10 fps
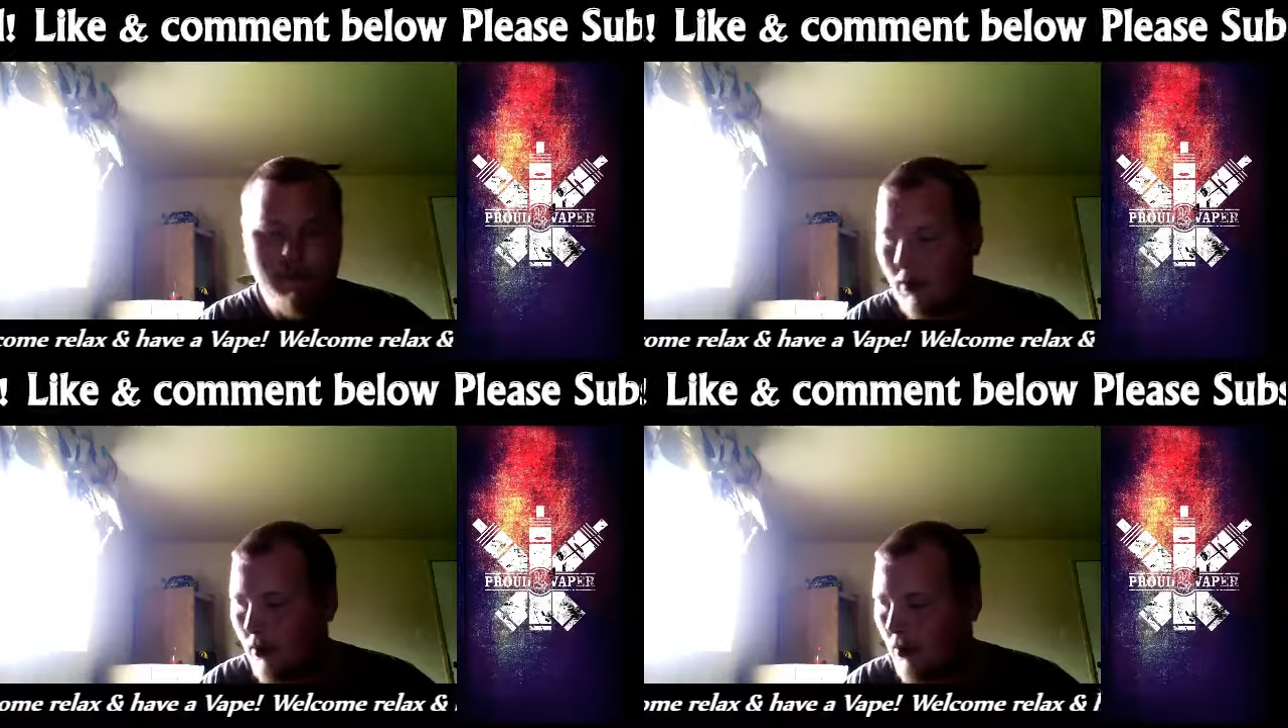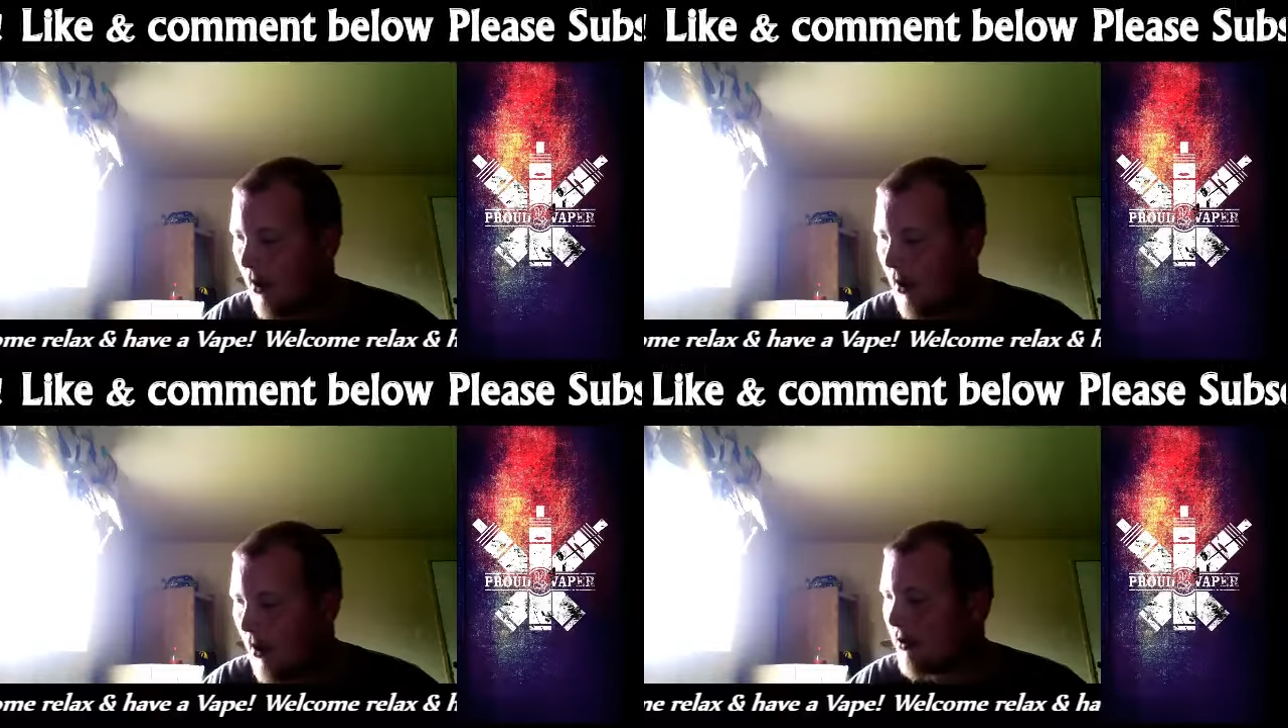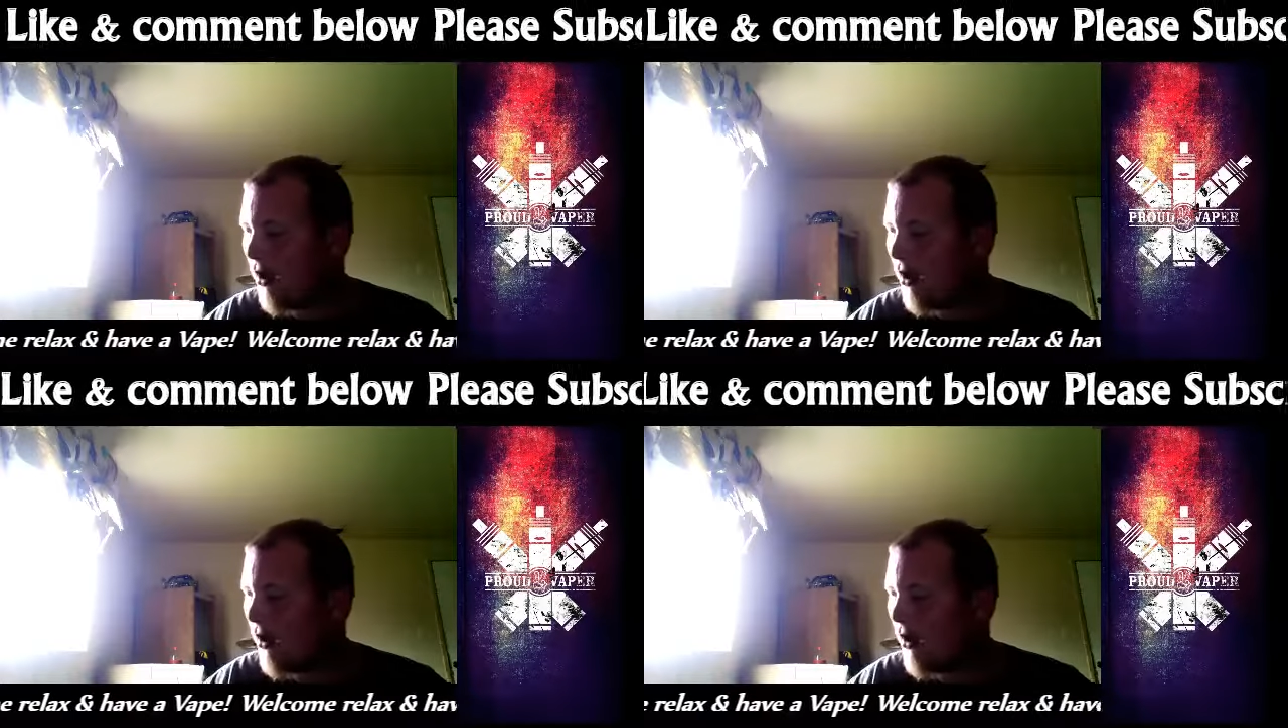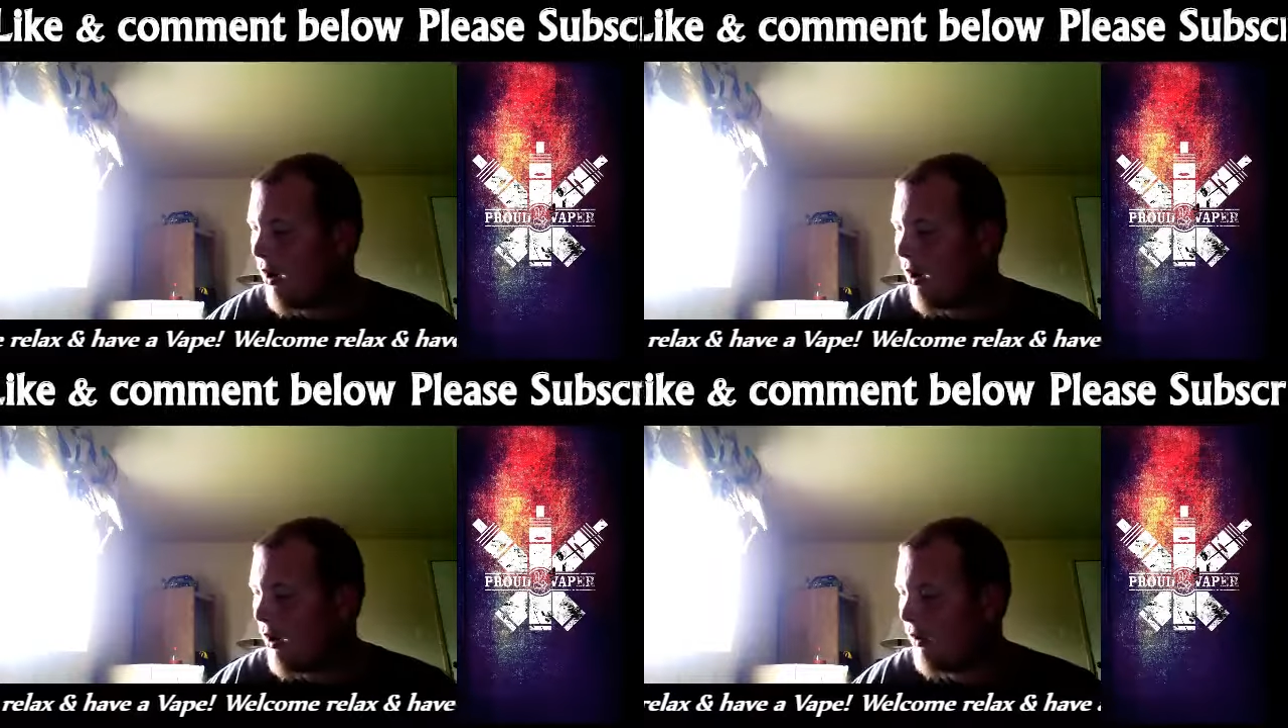alright.
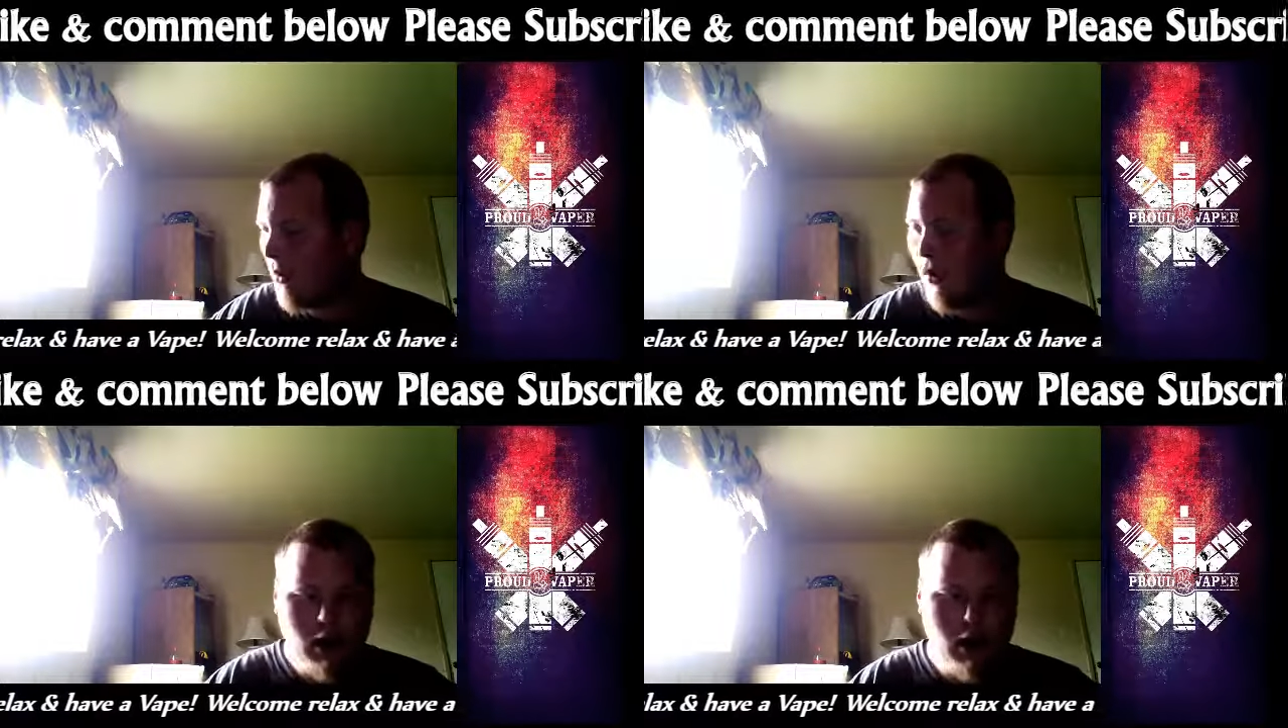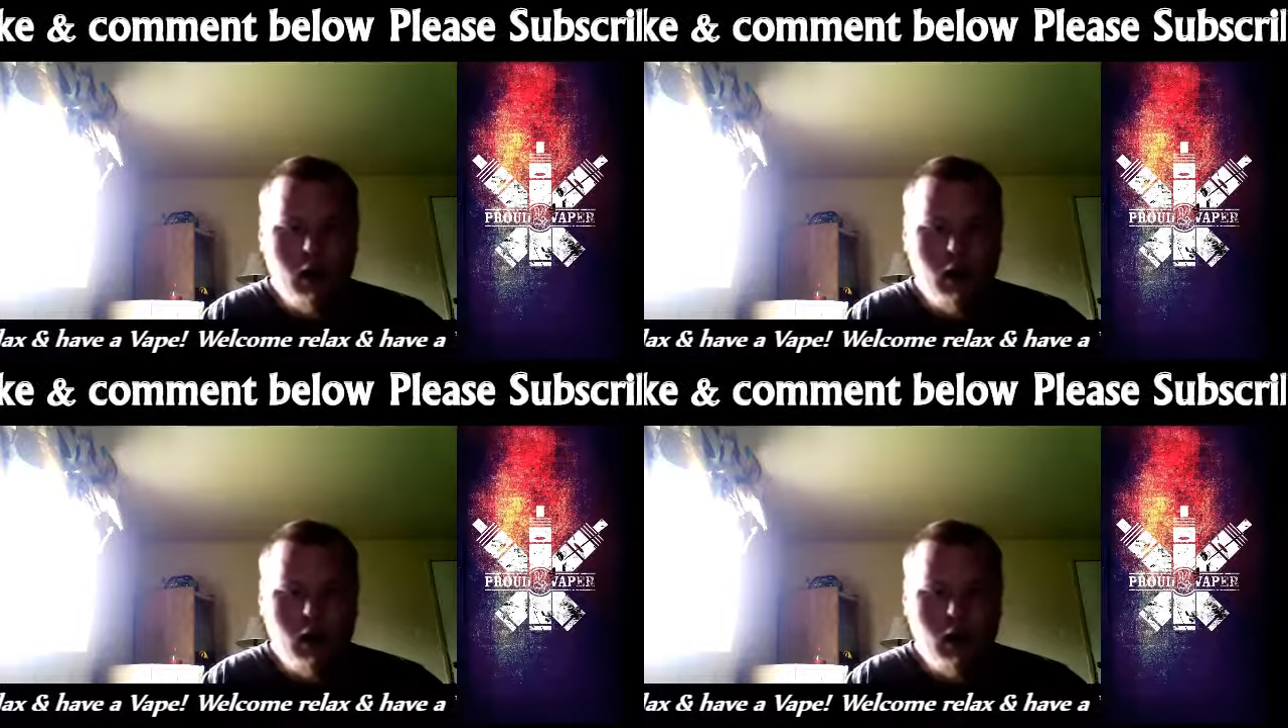Then, you know,